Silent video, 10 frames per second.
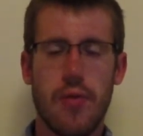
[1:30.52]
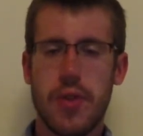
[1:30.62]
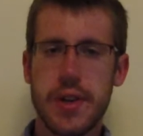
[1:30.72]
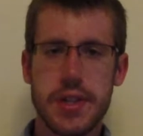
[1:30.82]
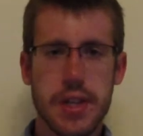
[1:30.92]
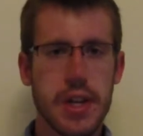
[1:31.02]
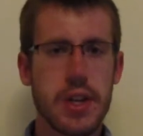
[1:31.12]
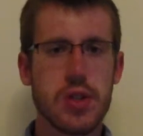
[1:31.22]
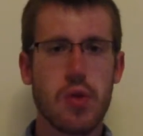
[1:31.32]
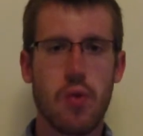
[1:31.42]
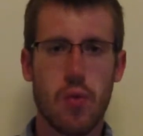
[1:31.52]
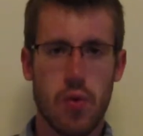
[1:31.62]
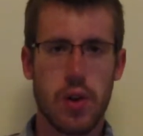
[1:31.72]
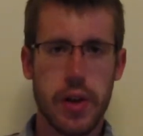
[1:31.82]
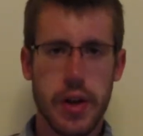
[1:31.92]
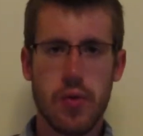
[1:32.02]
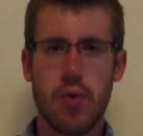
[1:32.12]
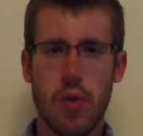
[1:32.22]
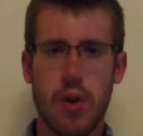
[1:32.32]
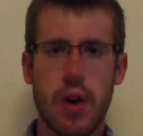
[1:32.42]
This is really
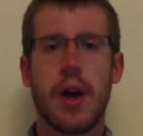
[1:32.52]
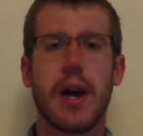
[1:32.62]
cool,